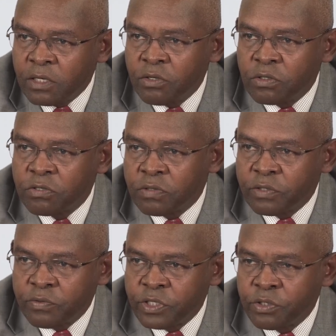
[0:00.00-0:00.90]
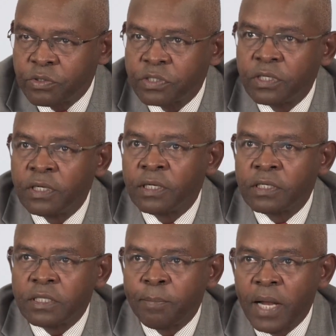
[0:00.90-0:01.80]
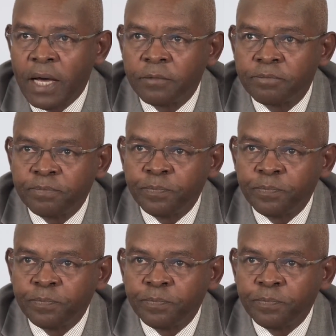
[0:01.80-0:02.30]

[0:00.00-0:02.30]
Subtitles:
due to the reduced supply.